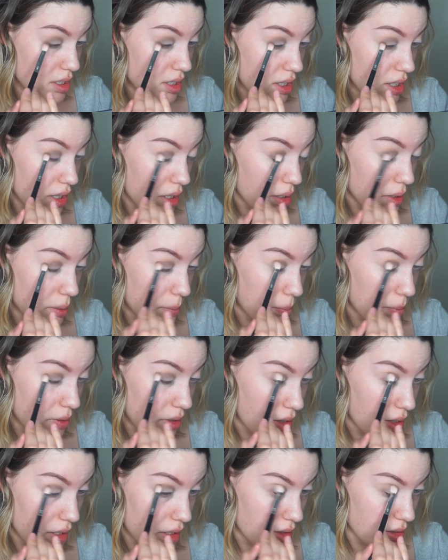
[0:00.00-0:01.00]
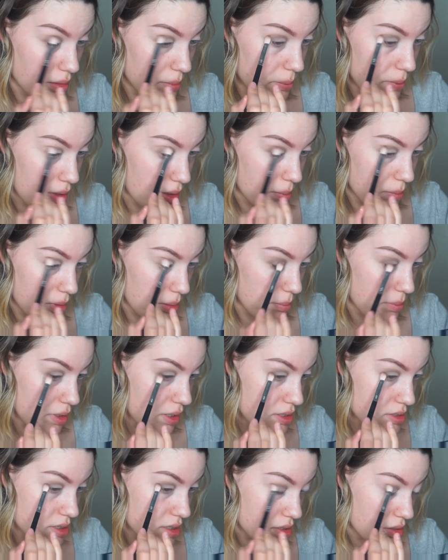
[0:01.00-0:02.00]
and applying the pigment
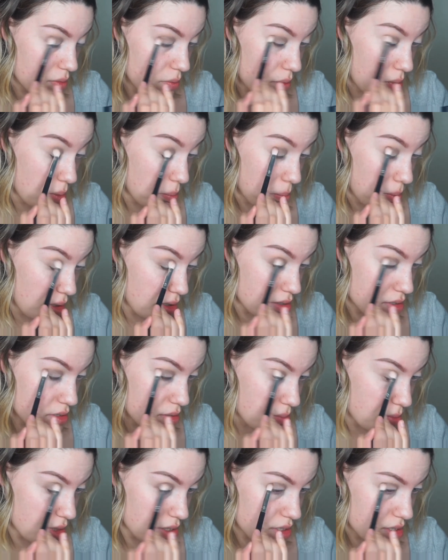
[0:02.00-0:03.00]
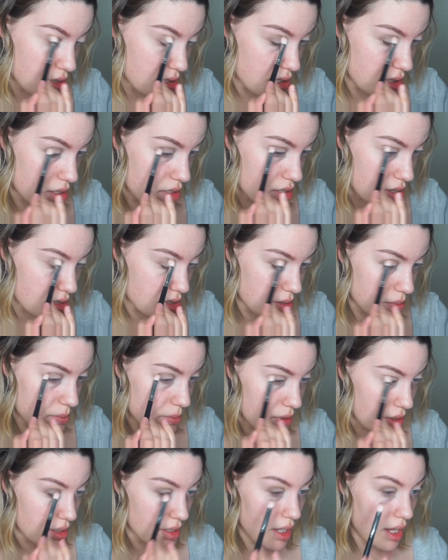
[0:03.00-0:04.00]
because I don't want to apply too much and then it doesn't
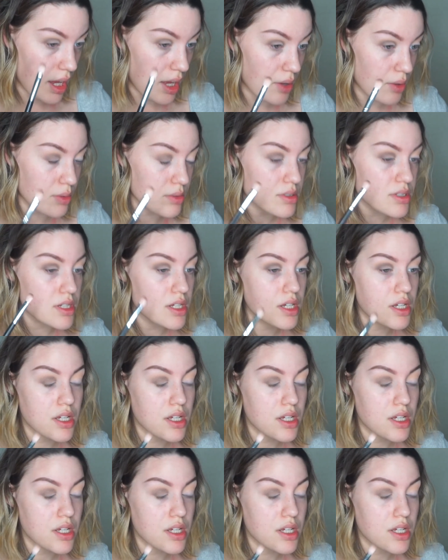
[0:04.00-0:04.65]
blend out.